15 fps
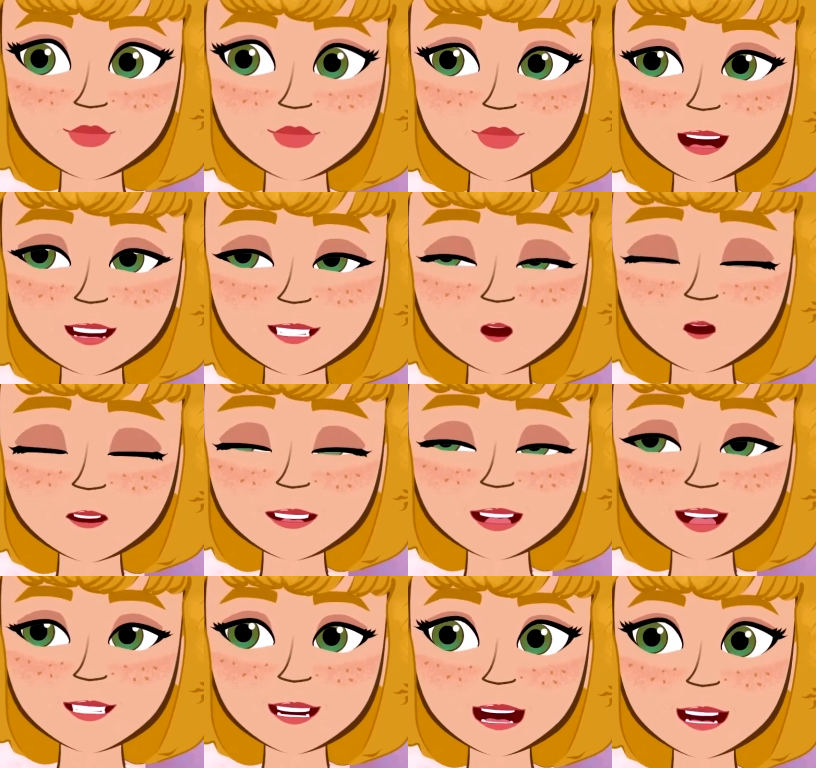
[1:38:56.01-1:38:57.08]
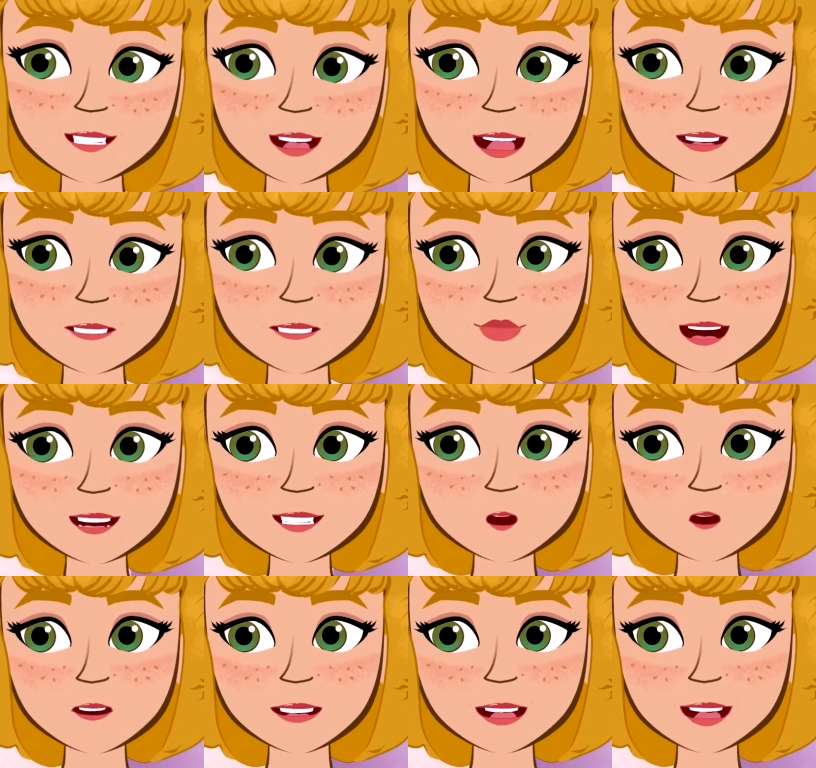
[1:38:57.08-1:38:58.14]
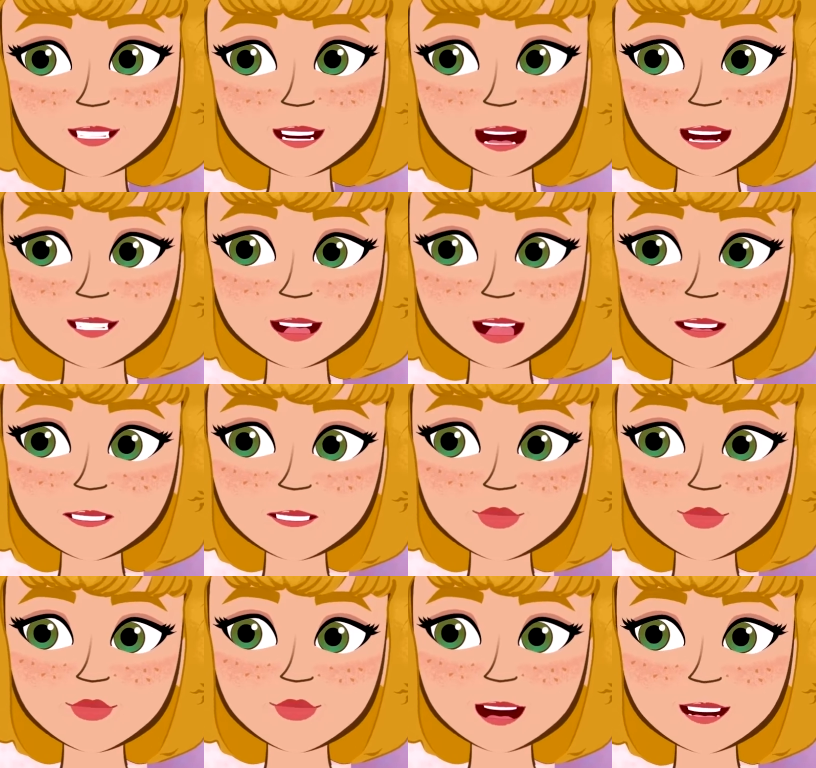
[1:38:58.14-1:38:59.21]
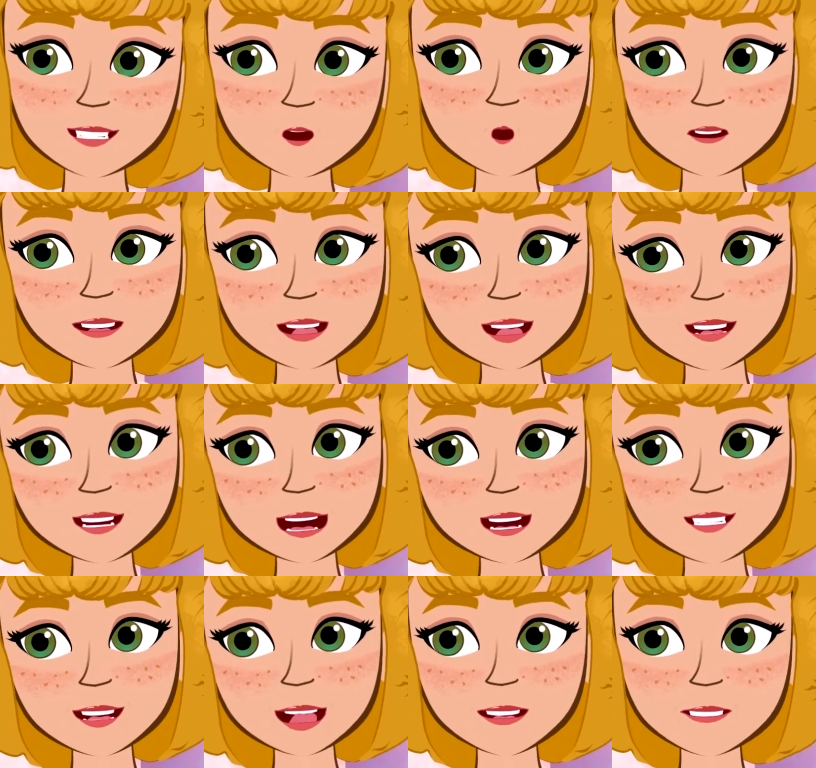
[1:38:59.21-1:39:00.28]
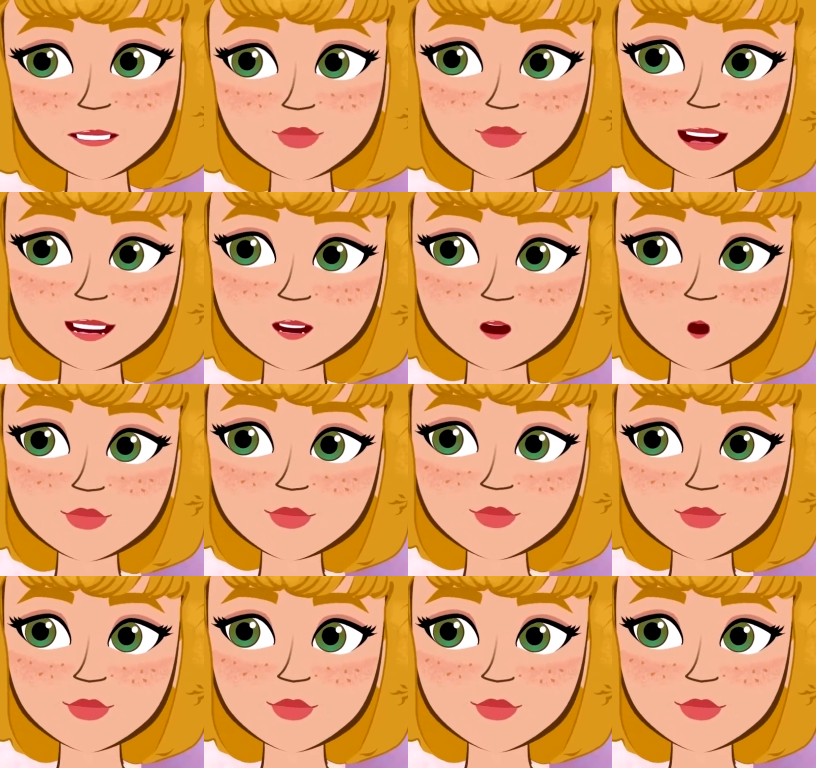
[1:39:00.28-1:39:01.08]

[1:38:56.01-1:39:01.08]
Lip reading: Then they both tried to scare me into calling off the wedding so that she and Danny could be together.